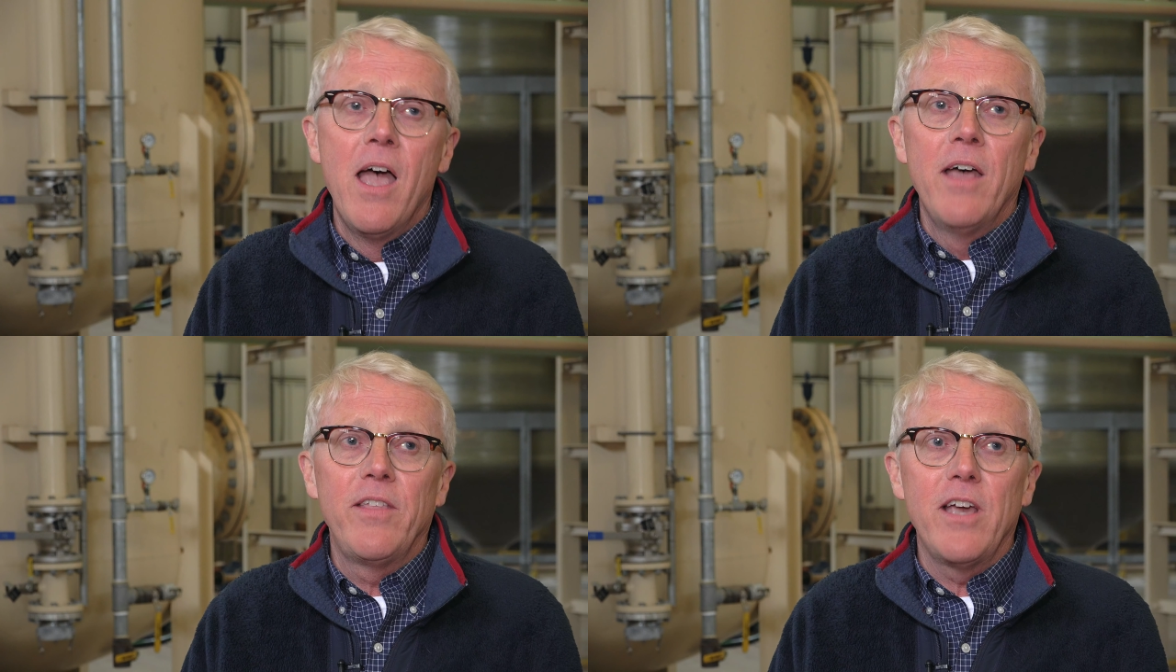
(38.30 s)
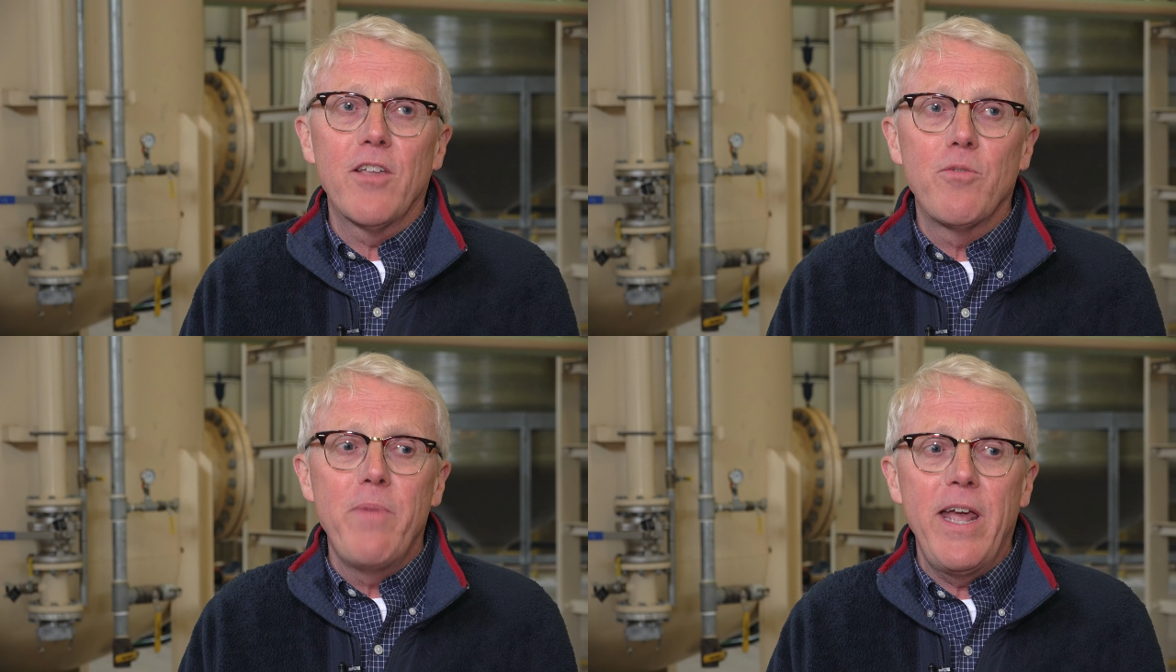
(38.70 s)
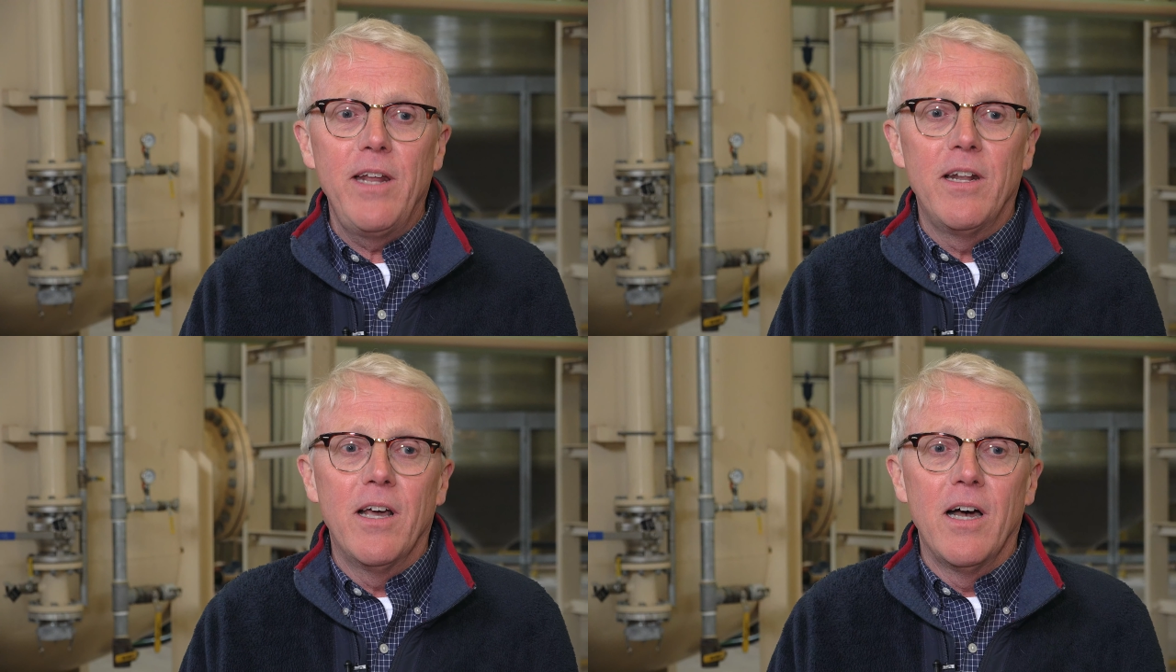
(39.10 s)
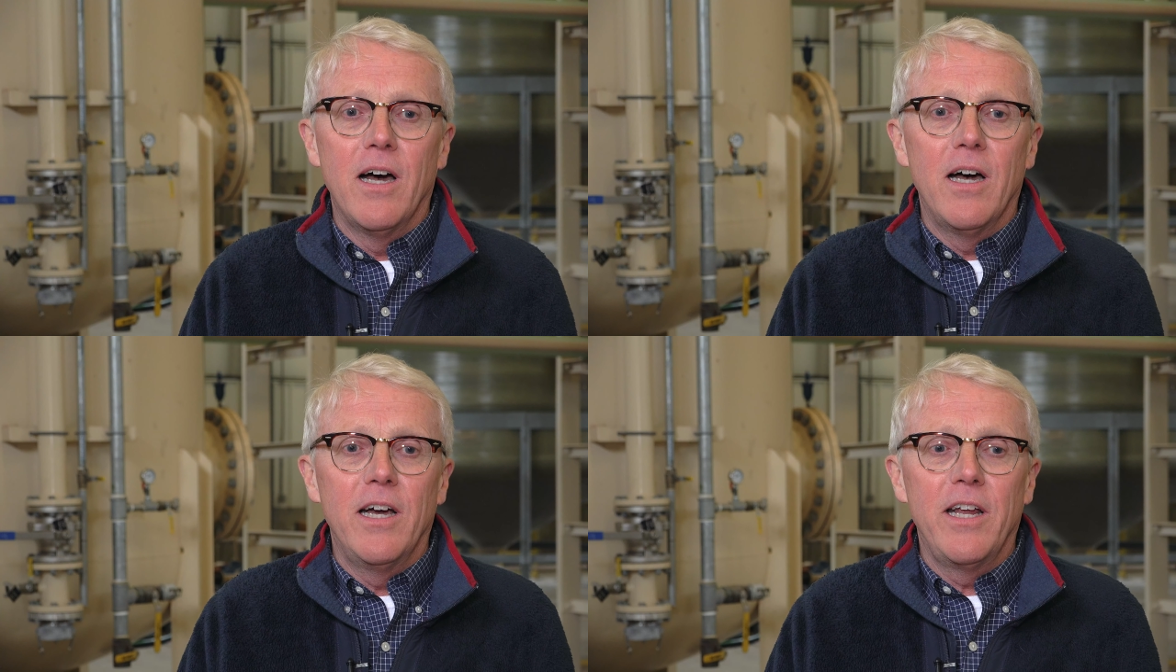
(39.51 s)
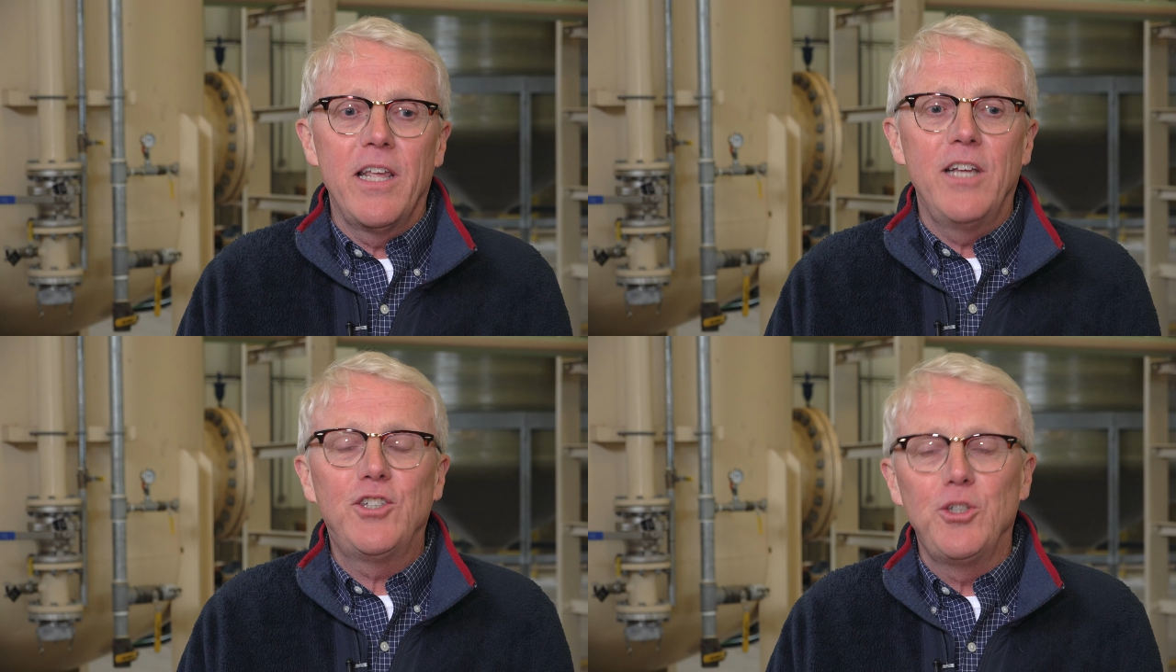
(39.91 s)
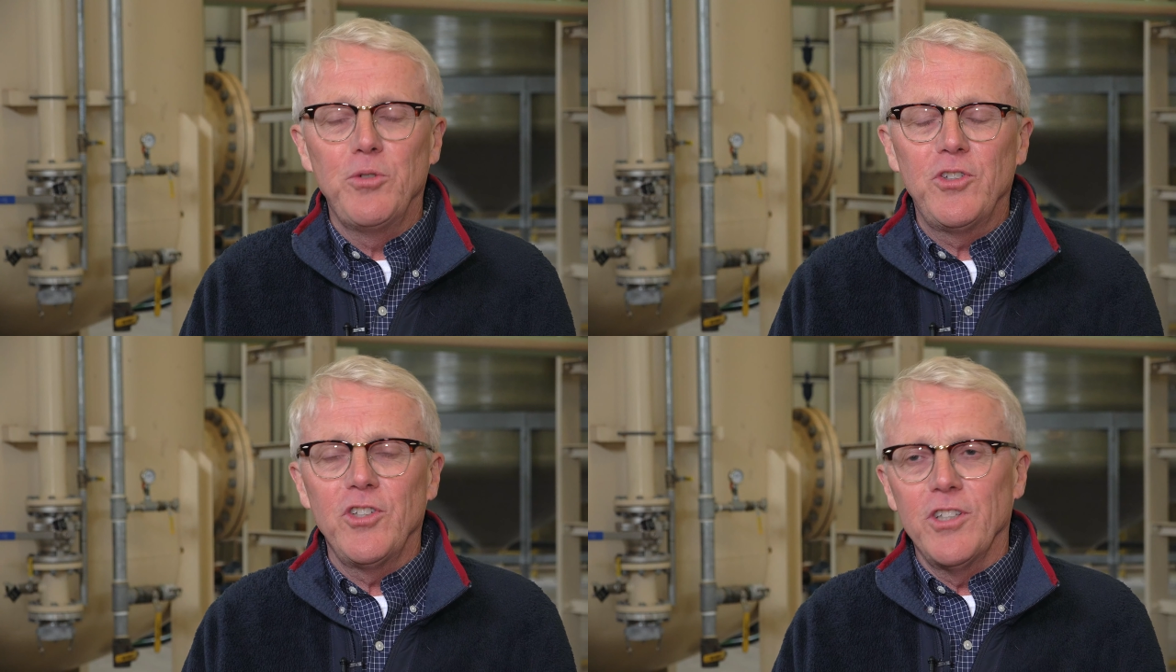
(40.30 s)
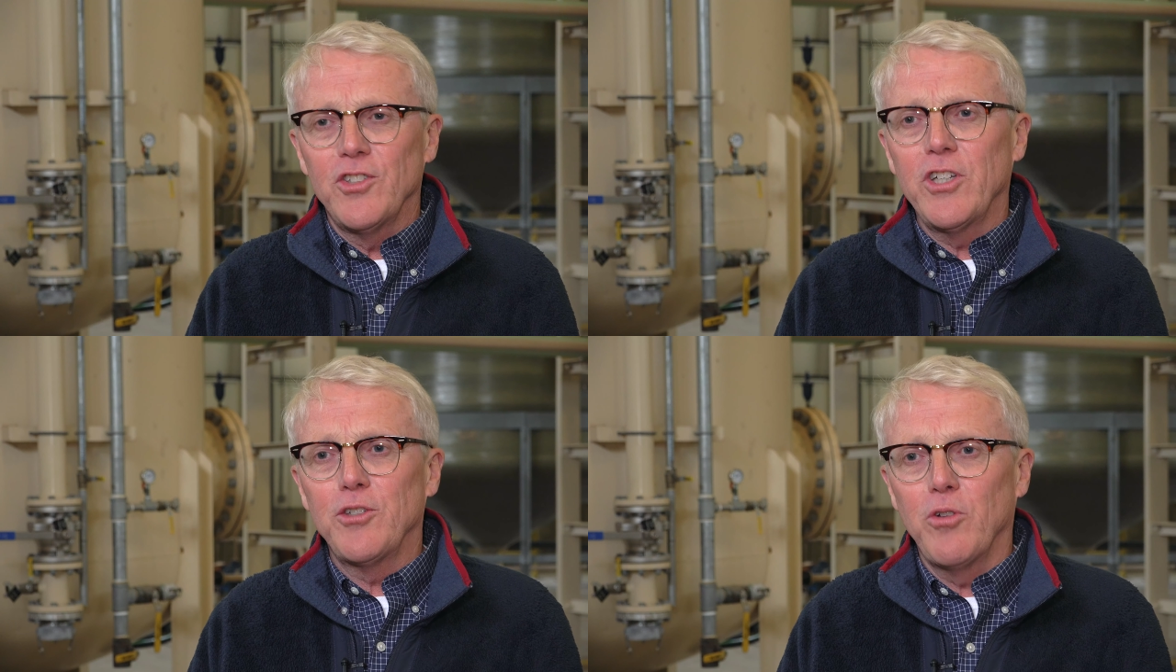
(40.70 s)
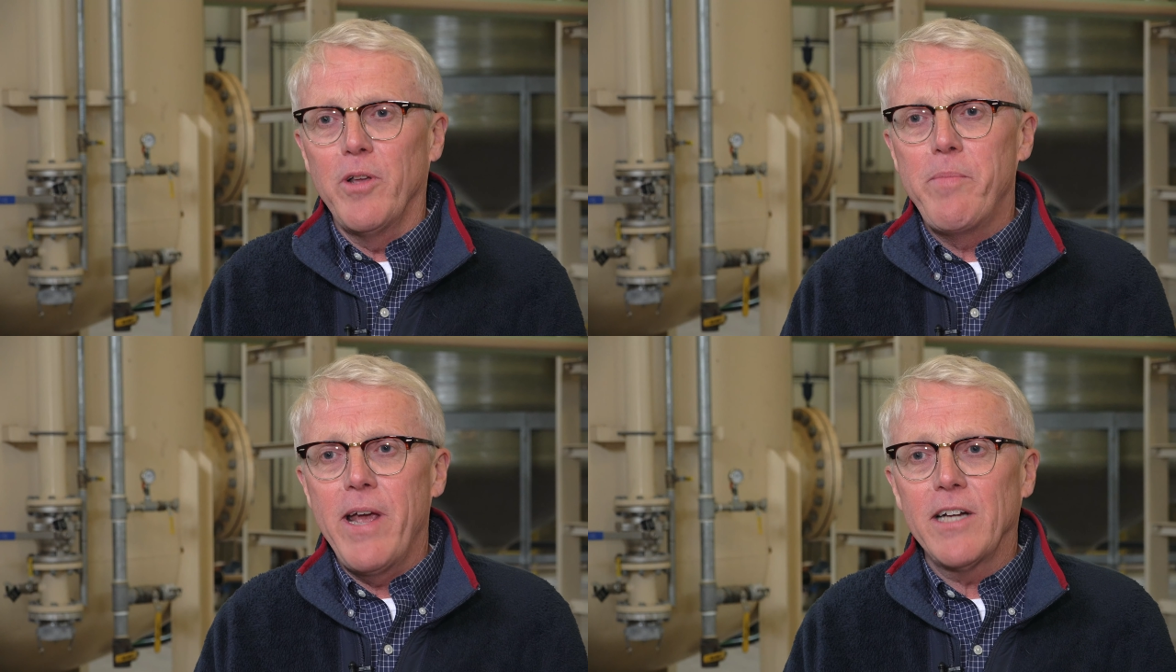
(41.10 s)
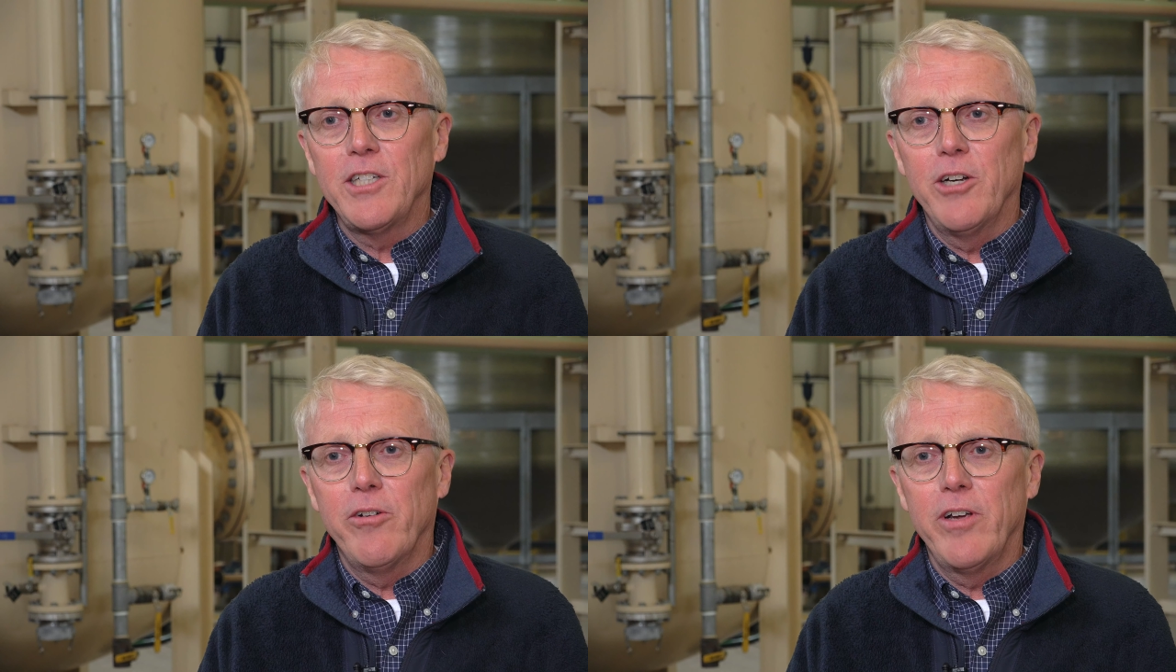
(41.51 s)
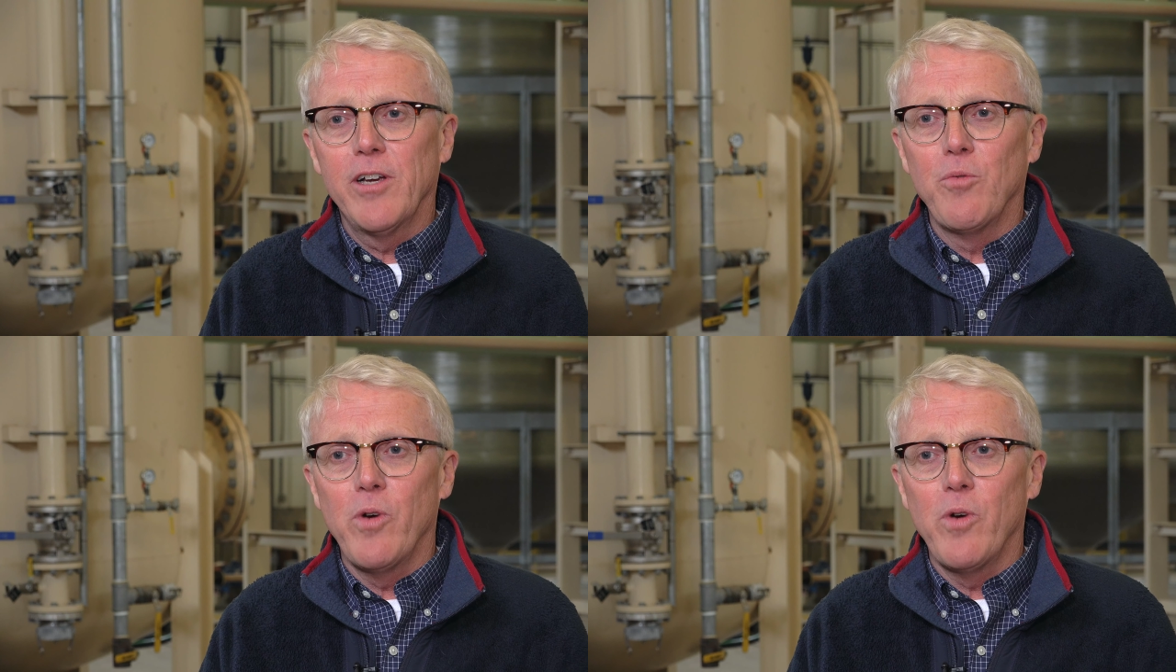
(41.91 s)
The other main issue is in the central impact area,